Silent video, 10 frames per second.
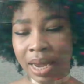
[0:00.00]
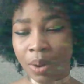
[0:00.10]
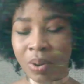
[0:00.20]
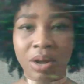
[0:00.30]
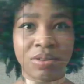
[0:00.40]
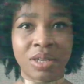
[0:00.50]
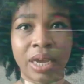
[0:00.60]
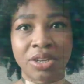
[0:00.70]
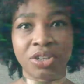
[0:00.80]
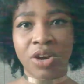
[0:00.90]
when I was in
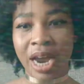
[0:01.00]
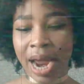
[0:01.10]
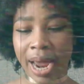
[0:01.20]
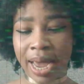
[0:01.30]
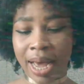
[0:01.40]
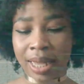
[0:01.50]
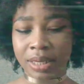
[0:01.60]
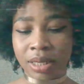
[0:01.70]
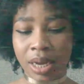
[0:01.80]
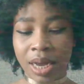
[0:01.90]
Nigeria, I had
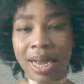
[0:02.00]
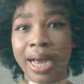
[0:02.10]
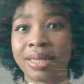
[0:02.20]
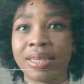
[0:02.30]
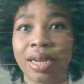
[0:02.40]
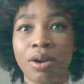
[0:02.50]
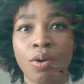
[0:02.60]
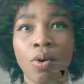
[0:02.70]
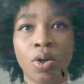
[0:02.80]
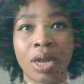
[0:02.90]
Guyton and
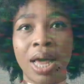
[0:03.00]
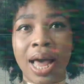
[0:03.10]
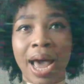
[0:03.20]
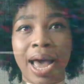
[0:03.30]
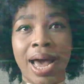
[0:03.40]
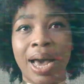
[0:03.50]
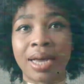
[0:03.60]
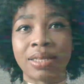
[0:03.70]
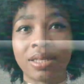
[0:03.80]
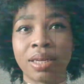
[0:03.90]
Hall, I had